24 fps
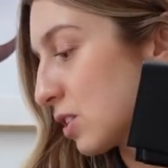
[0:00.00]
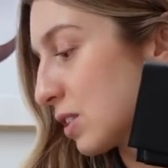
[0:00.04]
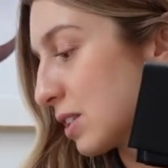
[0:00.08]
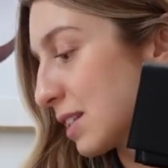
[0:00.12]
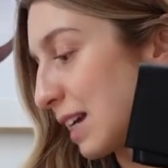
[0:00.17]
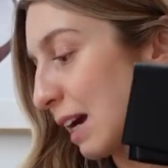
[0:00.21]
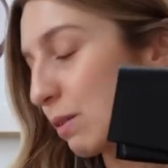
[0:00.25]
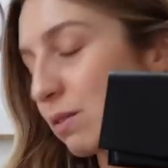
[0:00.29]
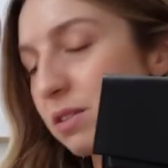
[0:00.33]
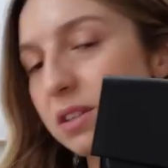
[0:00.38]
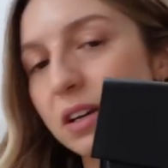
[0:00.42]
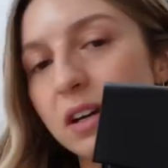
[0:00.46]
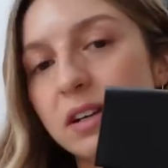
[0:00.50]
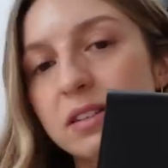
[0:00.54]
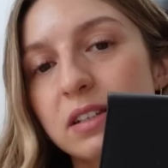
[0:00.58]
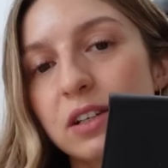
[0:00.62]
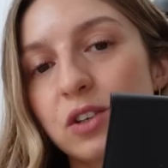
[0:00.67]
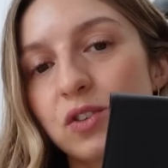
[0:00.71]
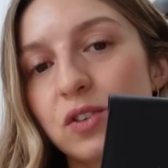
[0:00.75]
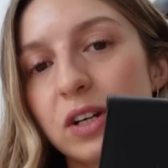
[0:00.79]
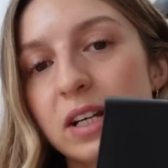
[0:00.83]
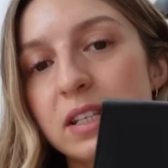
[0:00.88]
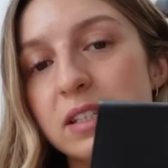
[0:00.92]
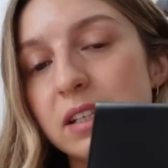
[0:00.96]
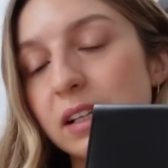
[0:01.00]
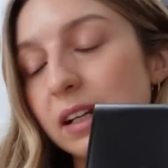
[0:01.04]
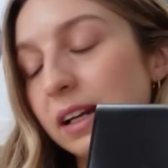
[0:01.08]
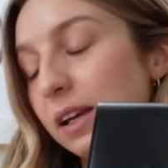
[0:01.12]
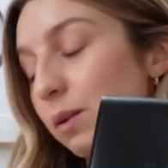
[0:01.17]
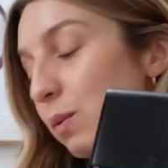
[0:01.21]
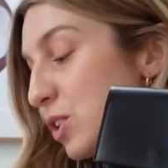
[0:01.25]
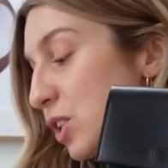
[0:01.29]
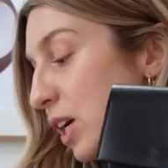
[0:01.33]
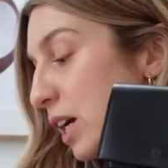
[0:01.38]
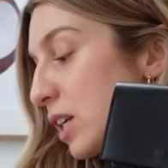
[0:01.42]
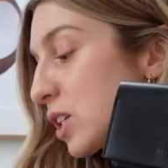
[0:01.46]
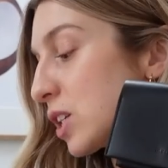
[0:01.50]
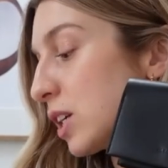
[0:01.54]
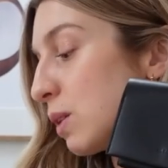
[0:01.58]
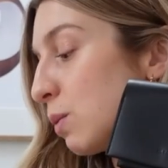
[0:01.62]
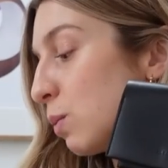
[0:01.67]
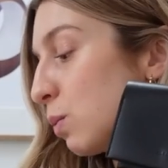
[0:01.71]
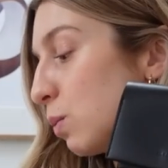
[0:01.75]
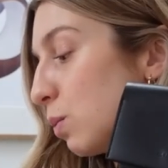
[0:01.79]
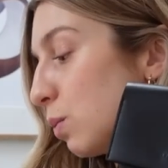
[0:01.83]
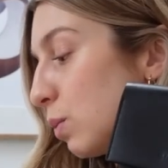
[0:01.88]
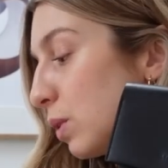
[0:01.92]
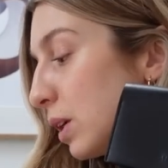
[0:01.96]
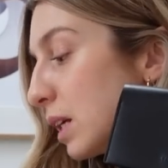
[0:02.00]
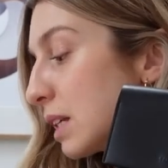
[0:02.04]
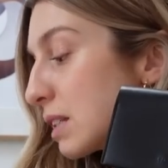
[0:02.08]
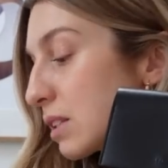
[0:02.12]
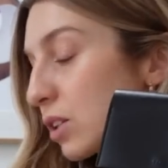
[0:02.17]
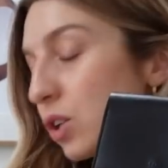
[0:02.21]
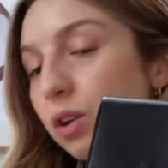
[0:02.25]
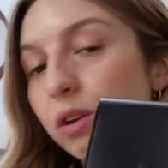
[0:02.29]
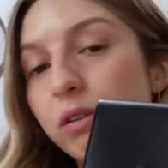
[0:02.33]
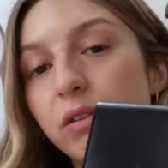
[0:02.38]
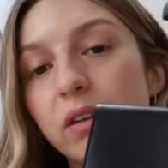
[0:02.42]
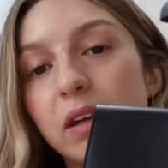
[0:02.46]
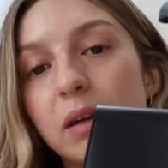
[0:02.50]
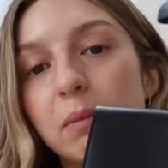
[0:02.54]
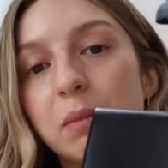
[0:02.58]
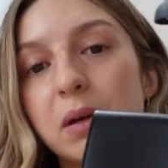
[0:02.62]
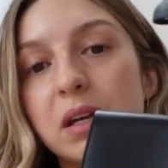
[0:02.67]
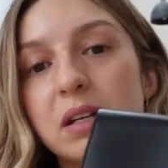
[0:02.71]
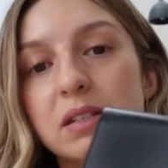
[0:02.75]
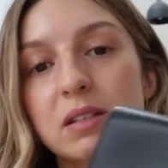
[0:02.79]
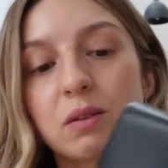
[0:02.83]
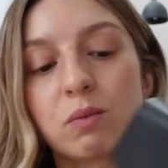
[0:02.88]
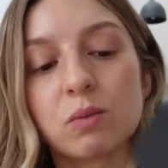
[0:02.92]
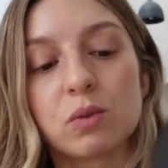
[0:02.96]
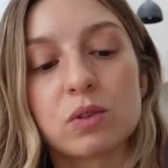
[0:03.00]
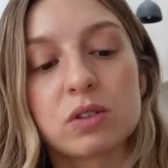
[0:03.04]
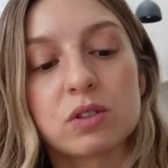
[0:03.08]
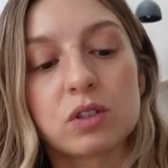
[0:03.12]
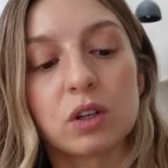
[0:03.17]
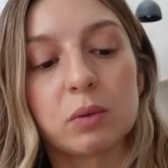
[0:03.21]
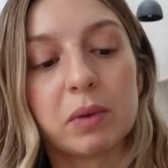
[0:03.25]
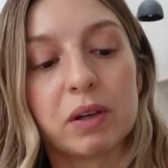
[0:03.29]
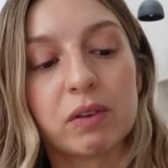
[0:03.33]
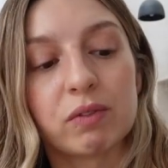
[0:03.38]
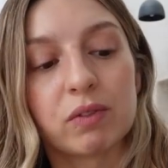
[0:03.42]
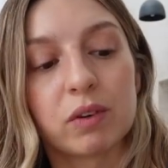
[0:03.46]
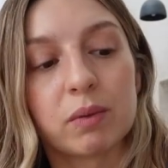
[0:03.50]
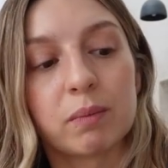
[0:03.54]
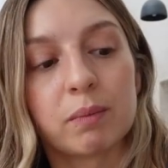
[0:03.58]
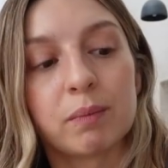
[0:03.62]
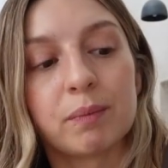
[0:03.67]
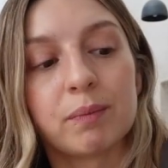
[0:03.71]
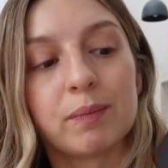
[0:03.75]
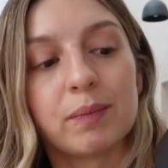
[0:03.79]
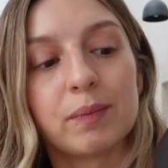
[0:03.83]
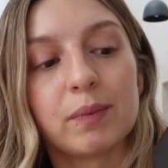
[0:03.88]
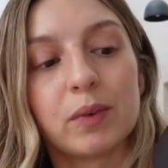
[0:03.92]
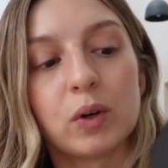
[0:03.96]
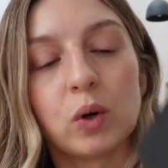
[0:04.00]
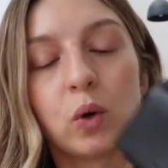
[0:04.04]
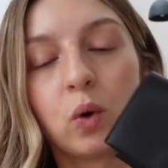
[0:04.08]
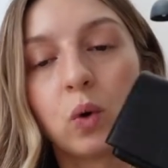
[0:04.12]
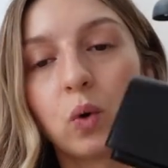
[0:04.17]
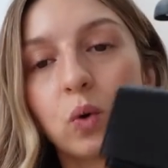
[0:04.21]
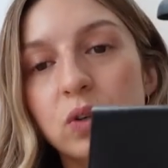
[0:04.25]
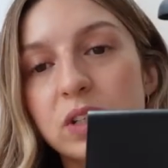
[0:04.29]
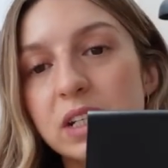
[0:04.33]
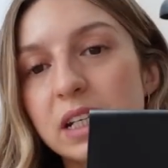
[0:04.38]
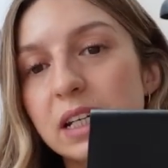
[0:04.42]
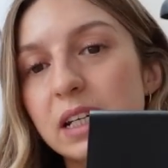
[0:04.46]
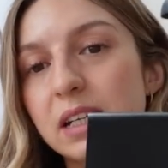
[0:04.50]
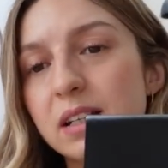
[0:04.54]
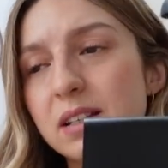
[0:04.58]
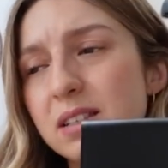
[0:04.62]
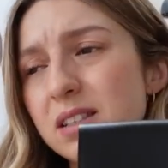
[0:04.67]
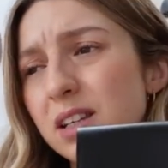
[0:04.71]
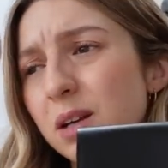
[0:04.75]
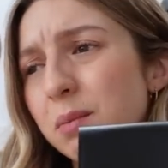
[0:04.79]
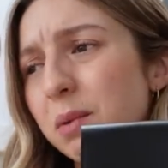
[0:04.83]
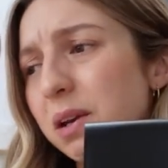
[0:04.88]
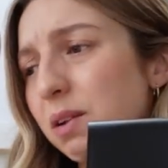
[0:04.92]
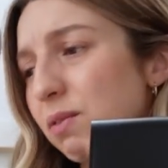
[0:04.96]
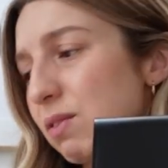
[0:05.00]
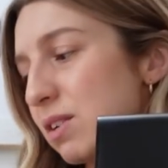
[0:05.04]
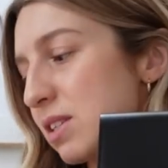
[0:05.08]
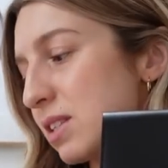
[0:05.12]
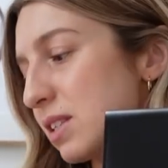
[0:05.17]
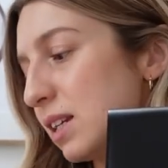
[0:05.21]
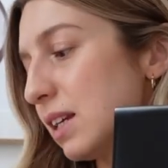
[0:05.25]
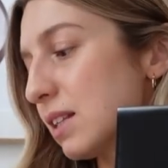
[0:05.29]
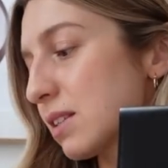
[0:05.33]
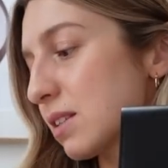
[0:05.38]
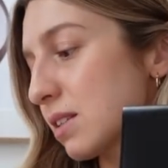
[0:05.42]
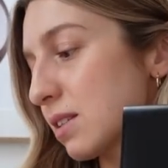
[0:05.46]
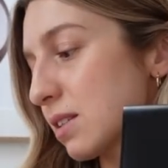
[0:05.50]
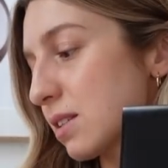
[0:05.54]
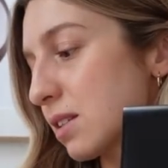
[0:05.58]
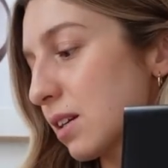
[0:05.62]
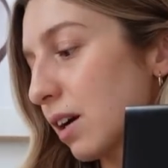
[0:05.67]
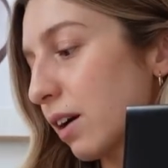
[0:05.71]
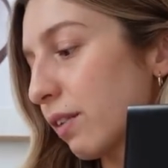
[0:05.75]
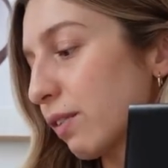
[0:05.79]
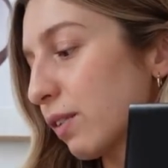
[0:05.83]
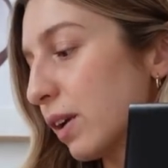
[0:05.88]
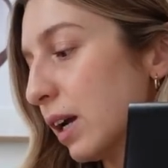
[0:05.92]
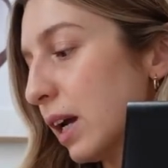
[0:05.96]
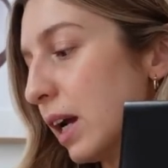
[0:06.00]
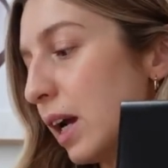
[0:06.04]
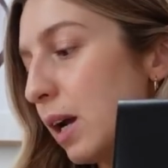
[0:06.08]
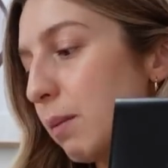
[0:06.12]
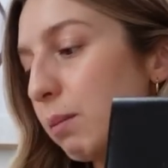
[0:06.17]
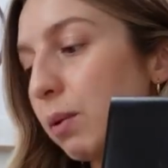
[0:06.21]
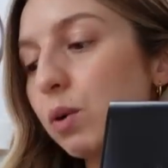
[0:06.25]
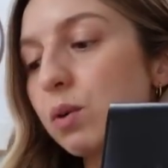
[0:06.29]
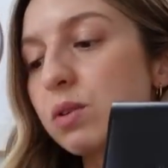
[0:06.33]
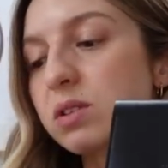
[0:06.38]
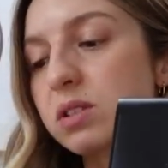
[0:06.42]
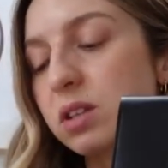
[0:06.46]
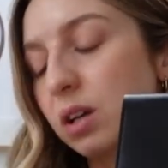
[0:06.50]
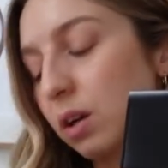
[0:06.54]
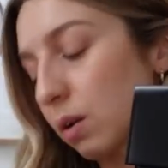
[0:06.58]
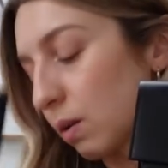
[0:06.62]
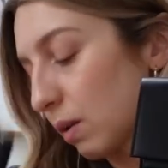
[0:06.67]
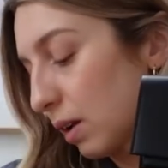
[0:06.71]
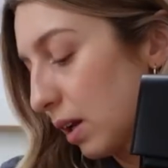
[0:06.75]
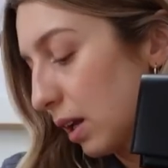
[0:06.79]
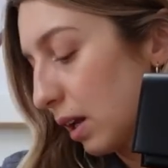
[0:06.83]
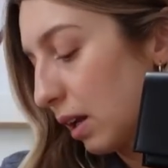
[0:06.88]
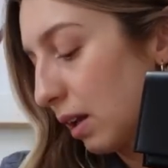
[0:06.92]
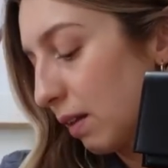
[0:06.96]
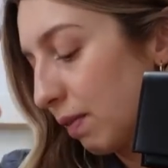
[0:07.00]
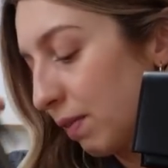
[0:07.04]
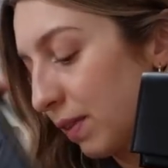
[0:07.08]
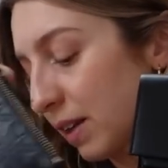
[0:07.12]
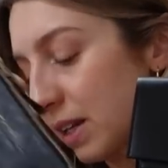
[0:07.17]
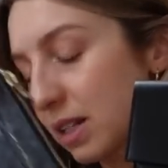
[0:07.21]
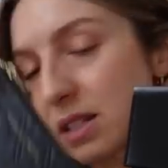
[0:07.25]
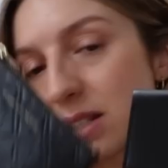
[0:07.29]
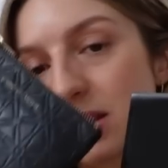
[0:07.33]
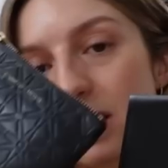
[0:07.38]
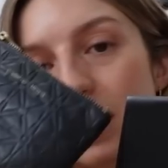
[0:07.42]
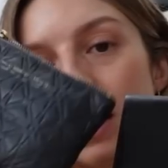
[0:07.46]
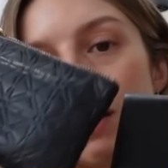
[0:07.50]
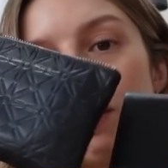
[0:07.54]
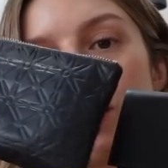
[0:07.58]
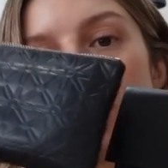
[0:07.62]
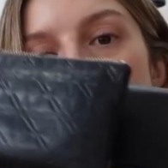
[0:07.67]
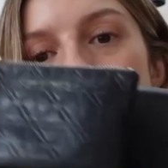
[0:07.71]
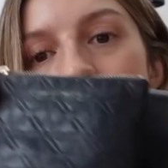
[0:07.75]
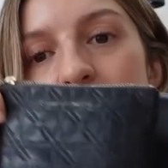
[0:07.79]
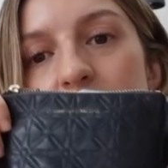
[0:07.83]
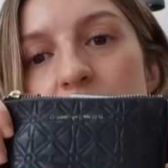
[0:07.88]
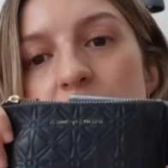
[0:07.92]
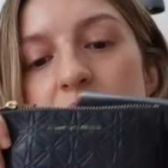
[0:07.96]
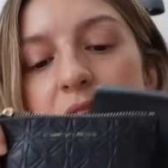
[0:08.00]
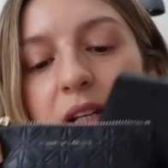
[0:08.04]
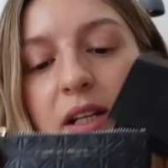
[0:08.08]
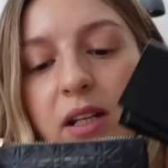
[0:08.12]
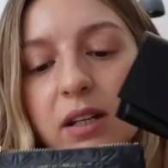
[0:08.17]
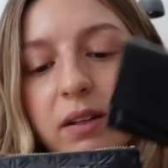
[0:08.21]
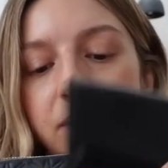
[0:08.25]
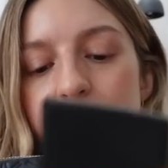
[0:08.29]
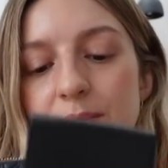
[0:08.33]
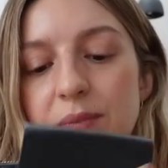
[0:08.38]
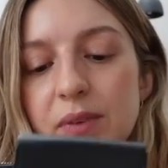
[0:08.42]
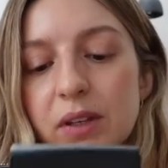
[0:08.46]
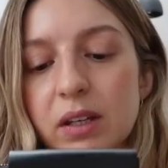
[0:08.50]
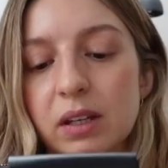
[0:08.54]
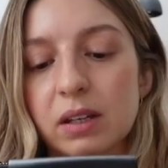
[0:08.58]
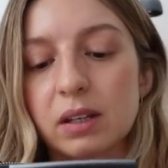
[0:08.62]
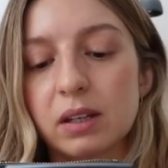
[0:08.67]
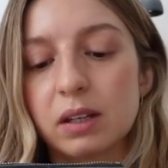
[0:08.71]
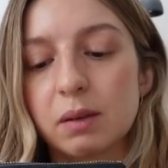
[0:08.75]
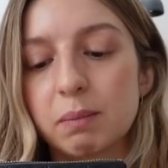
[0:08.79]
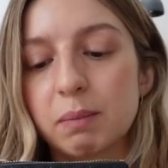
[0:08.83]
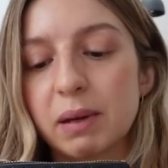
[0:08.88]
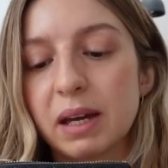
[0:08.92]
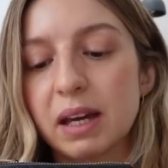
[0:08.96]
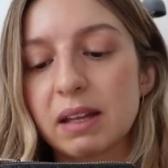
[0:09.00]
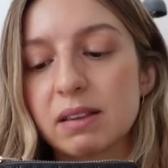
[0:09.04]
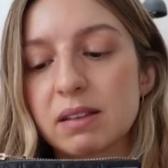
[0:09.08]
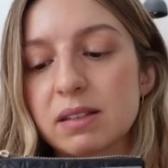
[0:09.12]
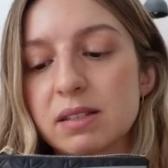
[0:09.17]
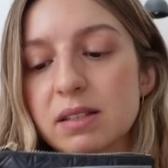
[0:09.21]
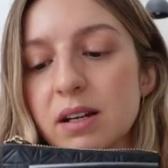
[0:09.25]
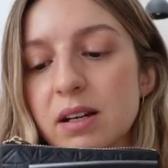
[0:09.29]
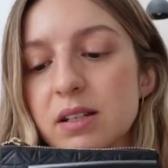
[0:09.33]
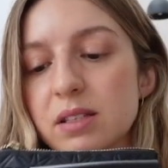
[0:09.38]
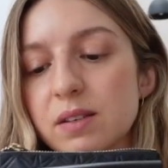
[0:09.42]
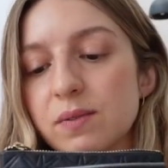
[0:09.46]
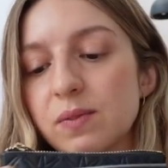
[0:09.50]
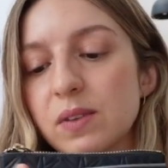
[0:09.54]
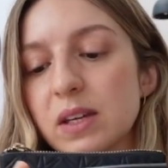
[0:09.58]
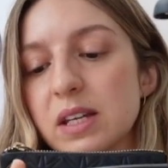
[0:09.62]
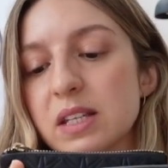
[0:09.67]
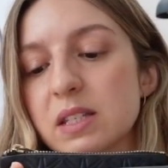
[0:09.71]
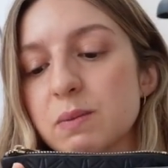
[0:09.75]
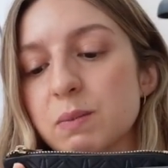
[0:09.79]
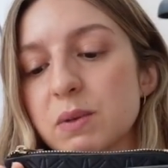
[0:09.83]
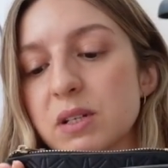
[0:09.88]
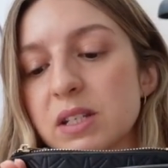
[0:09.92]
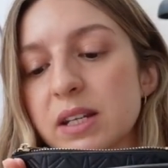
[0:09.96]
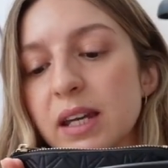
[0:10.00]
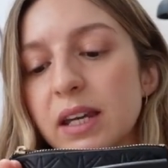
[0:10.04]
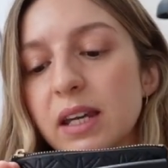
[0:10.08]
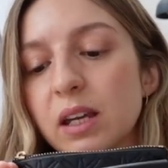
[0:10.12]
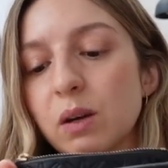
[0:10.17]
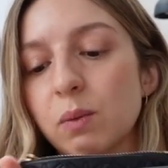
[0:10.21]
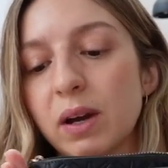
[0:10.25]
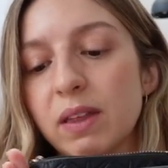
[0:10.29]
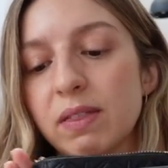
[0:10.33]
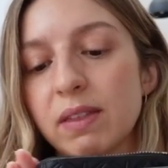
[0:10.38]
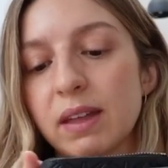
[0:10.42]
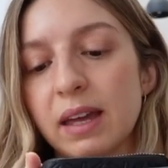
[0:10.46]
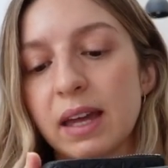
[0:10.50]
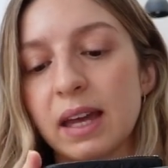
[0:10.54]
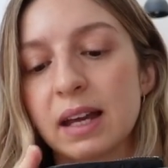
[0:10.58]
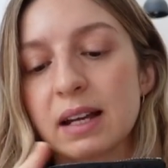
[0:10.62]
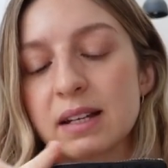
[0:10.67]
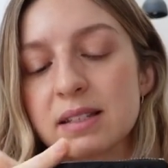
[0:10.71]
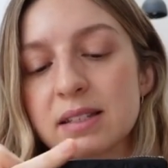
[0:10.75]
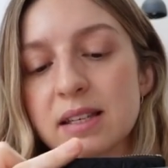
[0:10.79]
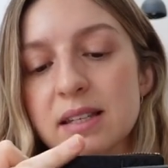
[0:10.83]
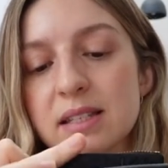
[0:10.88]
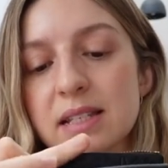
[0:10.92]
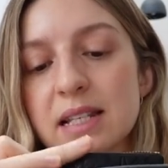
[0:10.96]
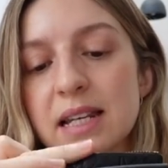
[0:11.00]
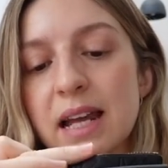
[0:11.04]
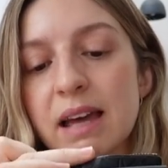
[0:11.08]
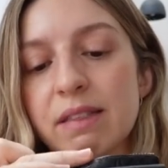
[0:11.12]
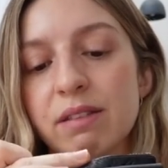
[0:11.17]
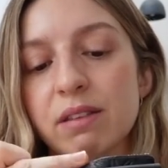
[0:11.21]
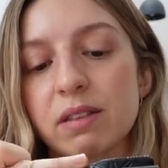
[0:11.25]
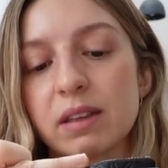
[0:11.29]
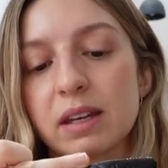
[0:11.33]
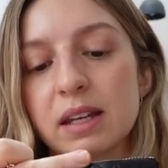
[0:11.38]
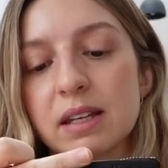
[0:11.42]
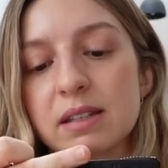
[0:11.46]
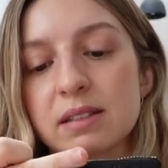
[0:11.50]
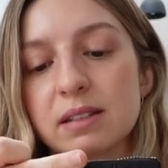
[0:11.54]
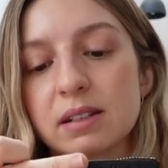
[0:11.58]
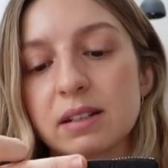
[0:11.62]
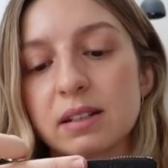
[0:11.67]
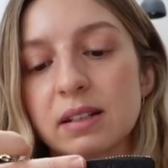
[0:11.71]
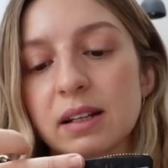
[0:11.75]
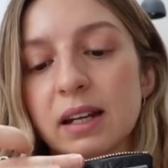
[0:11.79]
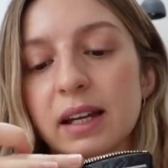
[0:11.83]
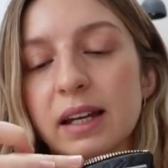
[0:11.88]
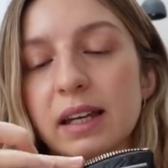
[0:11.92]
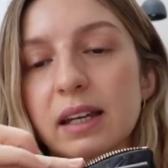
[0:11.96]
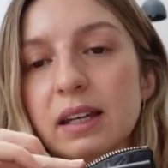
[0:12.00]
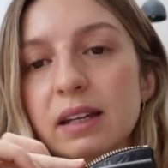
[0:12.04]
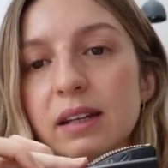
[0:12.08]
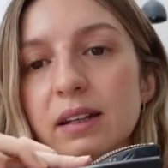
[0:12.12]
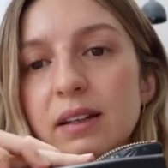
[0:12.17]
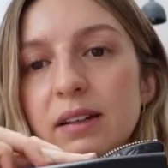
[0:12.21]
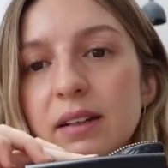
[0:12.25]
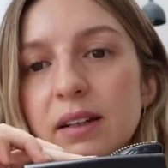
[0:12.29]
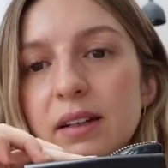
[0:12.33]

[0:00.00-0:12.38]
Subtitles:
downsizing drastically, which actually is a good thing because it will stop me from hoarding so many receipts and stuff. But also, this, if you actually compare the size of this but take away the excess leather that isn't, like,